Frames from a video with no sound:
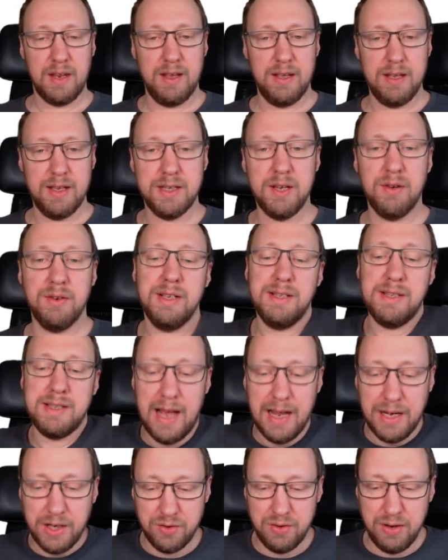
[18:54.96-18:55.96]
So this is
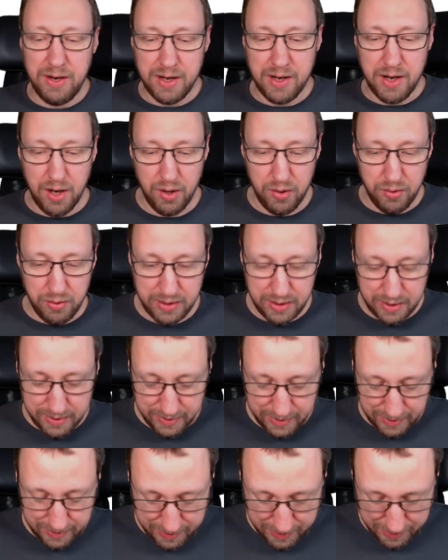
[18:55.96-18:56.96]
actually a code
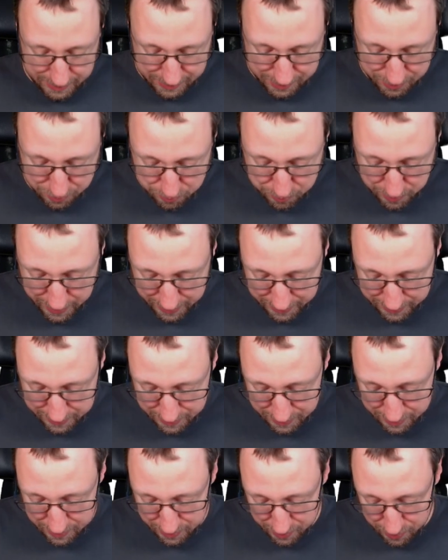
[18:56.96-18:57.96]
that has rate
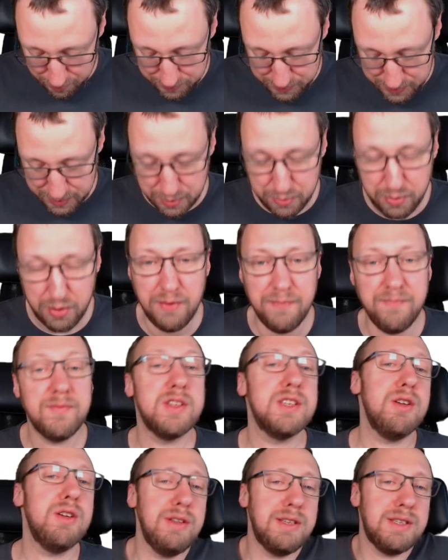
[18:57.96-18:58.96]
of 0.
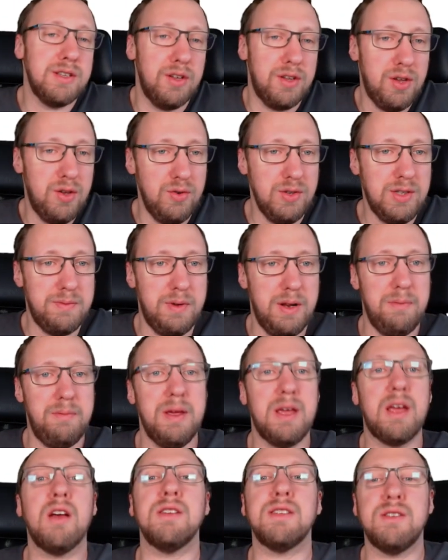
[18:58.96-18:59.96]
So it's not usable
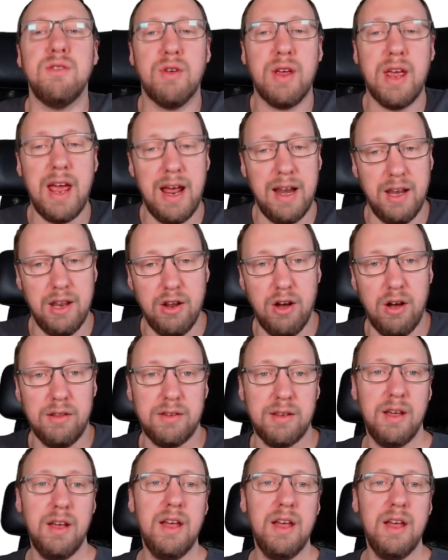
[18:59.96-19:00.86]
because you cannot